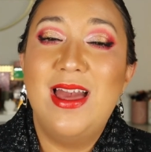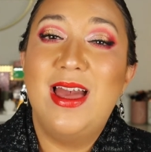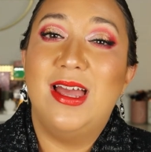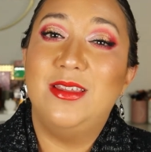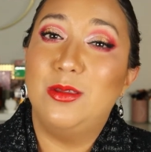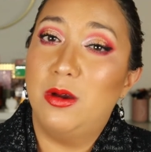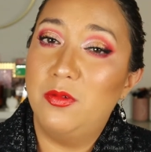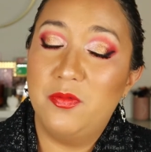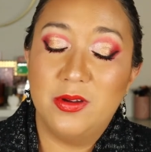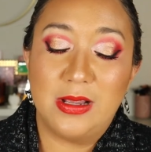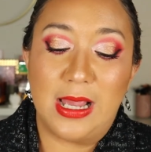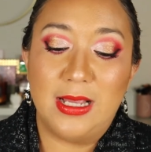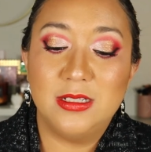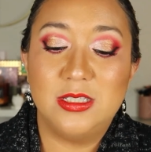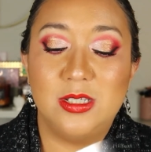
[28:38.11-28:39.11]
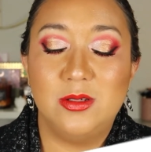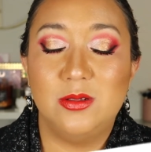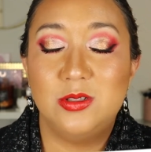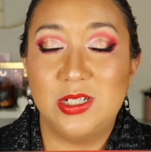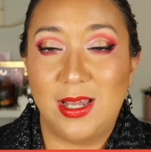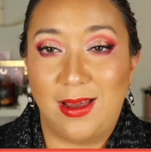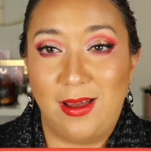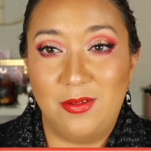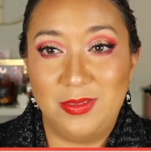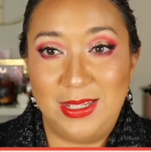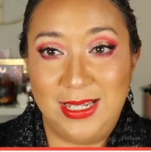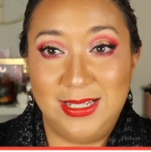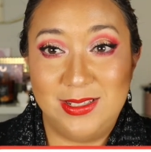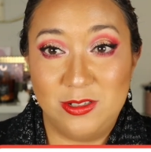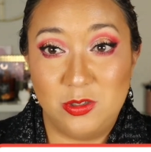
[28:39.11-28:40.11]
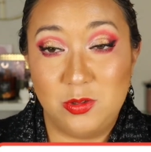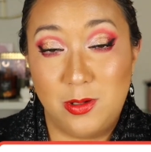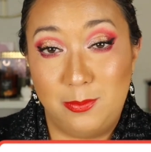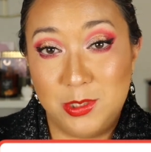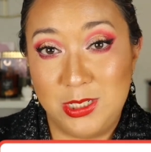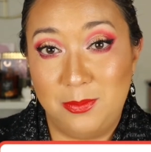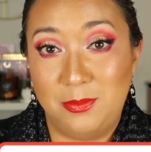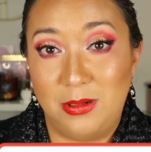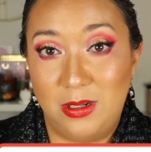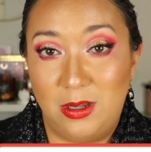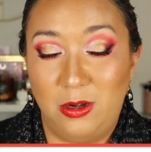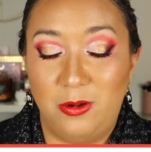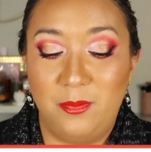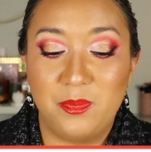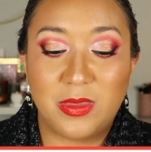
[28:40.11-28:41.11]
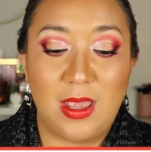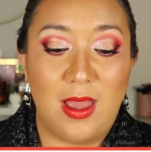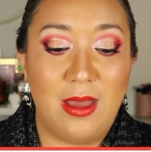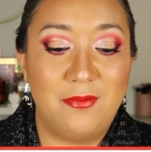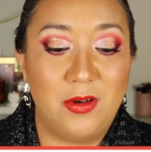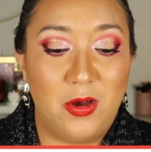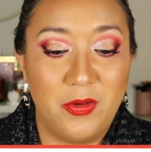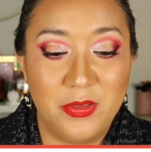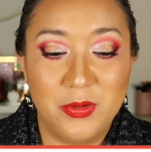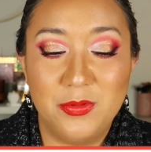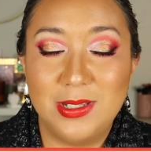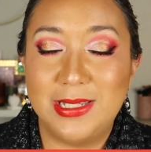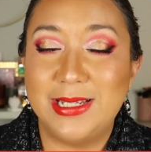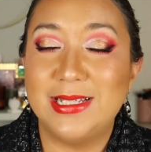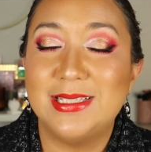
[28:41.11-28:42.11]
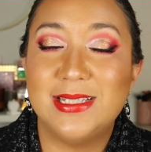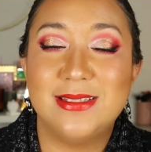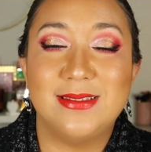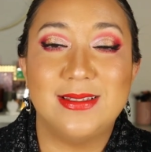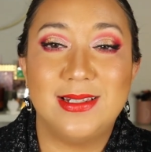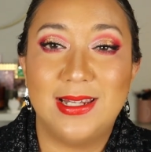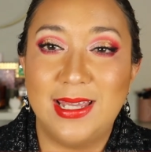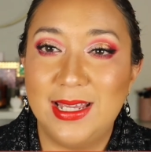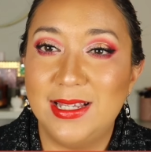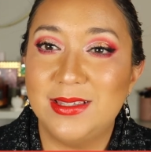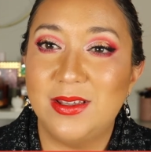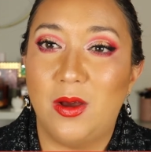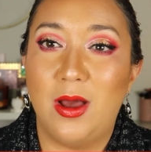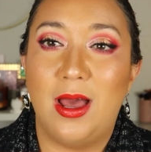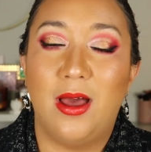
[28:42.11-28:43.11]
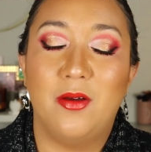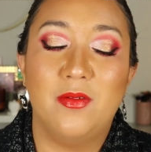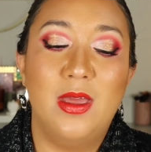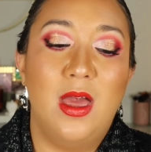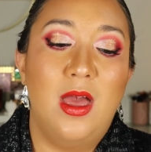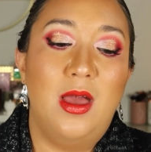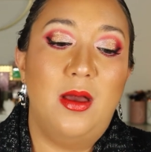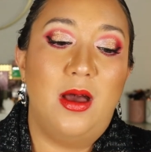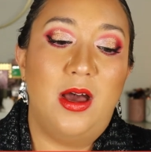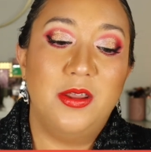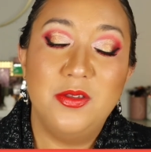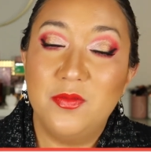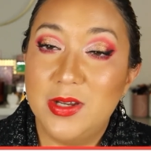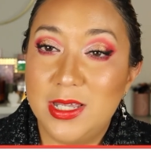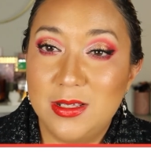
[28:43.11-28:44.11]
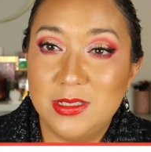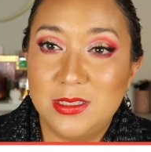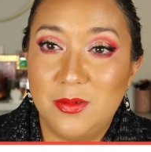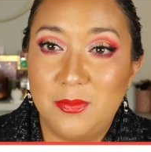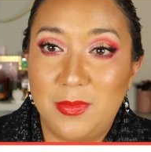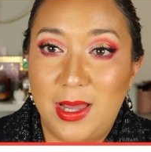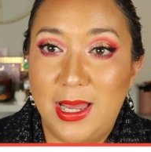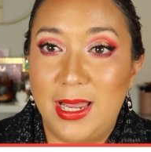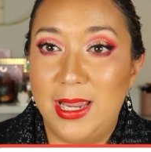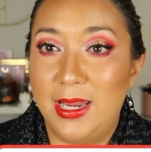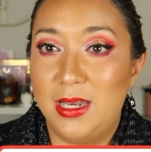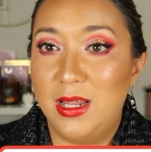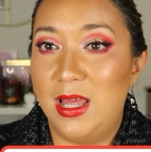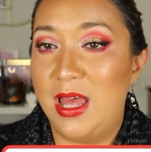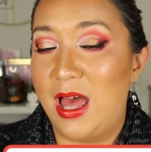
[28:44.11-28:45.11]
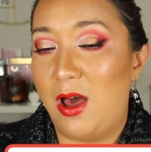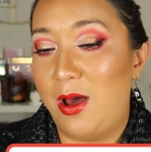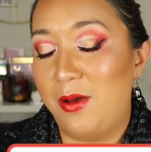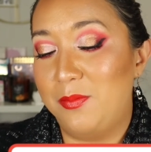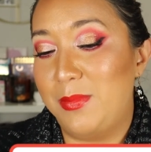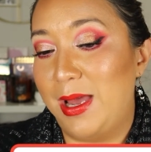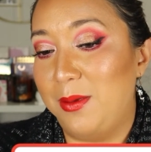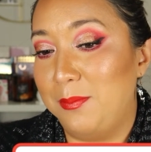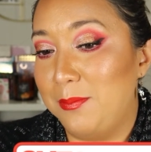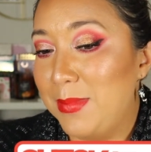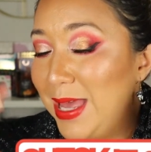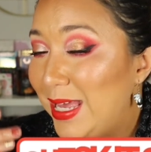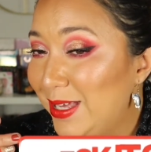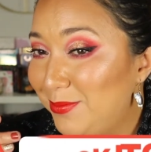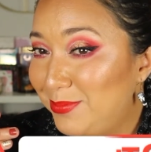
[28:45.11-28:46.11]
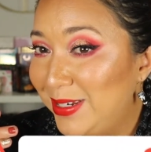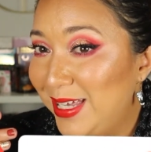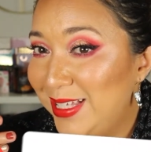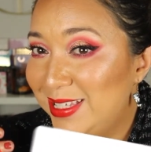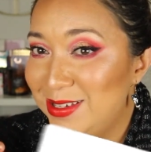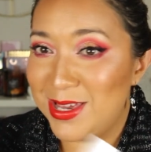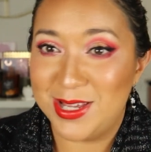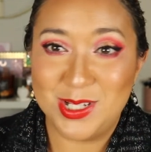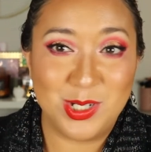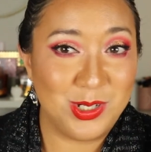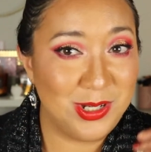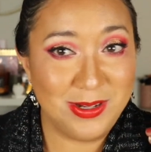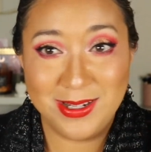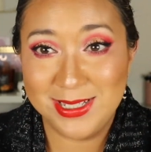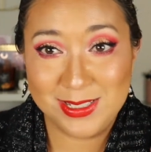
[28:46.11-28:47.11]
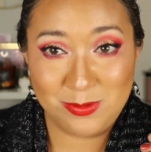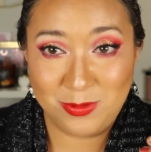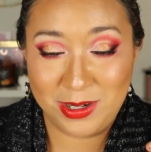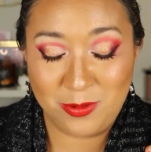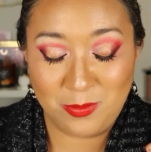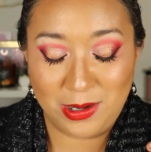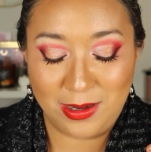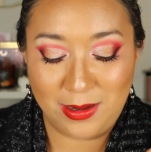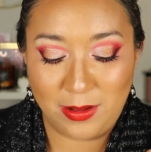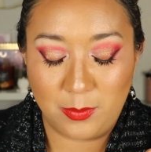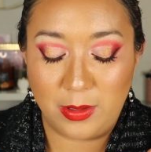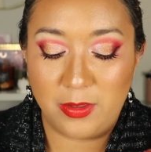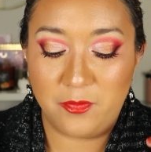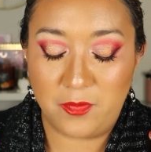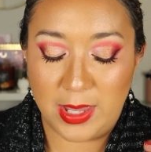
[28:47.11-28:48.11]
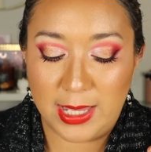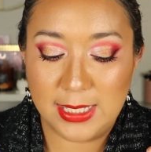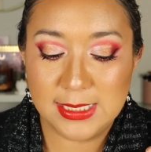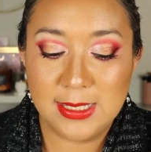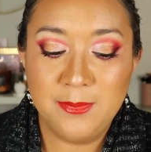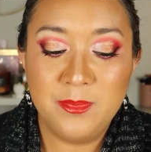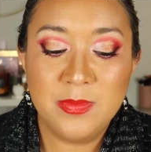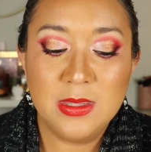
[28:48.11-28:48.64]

And don't forget to check out the description below. I have all the releases linked. I'll have other videos of mine. I'll have my makeup linked in case you're curious on what I'm wearing on my face.